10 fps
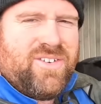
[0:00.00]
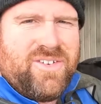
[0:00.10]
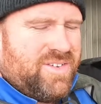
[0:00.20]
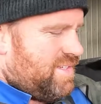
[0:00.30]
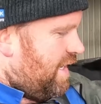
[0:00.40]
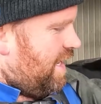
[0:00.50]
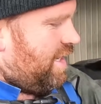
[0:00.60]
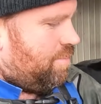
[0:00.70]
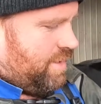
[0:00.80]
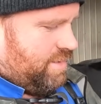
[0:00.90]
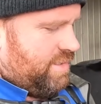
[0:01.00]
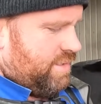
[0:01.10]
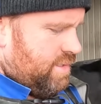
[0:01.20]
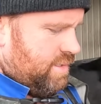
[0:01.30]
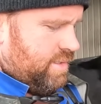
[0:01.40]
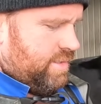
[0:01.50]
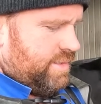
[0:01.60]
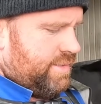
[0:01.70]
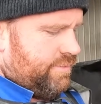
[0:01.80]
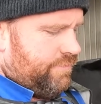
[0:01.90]
on her tag, but
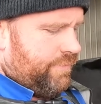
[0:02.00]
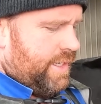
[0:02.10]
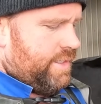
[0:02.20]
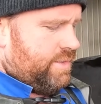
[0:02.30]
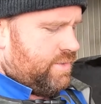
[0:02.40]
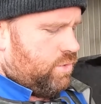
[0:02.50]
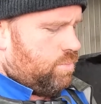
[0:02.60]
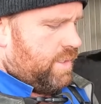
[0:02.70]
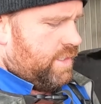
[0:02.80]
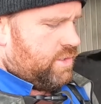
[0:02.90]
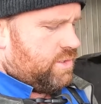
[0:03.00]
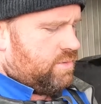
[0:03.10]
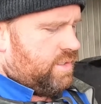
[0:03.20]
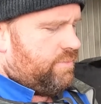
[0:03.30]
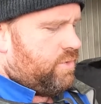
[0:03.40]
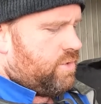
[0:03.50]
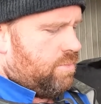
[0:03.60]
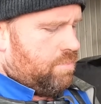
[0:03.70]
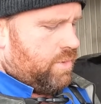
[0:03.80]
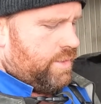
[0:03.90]
it's faded too much. I'll have a look
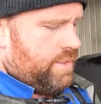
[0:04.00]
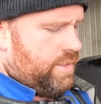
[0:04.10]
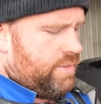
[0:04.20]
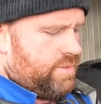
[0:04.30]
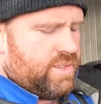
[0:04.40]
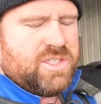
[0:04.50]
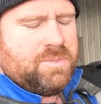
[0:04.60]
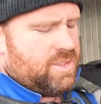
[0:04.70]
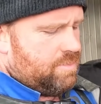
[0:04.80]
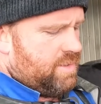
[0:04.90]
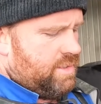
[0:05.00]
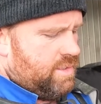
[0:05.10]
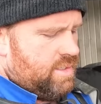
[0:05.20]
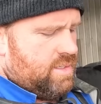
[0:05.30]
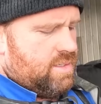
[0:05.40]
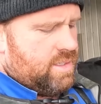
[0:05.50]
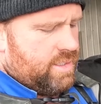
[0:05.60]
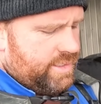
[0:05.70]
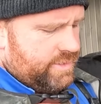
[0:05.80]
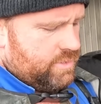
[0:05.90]
on Minder. I reckon she must be
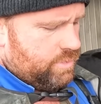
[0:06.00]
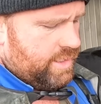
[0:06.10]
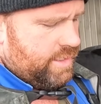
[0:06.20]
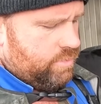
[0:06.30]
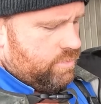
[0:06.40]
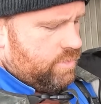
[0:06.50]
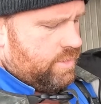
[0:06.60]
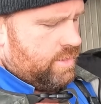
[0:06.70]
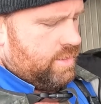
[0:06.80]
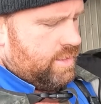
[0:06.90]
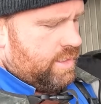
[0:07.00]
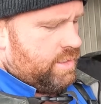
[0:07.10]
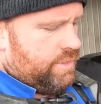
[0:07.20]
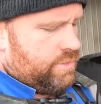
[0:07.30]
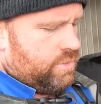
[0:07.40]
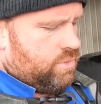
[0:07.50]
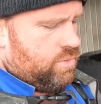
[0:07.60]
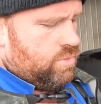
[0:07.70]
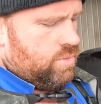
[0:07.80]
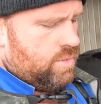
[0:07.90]
at least sort of 8 or 9.
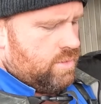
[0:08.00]
82.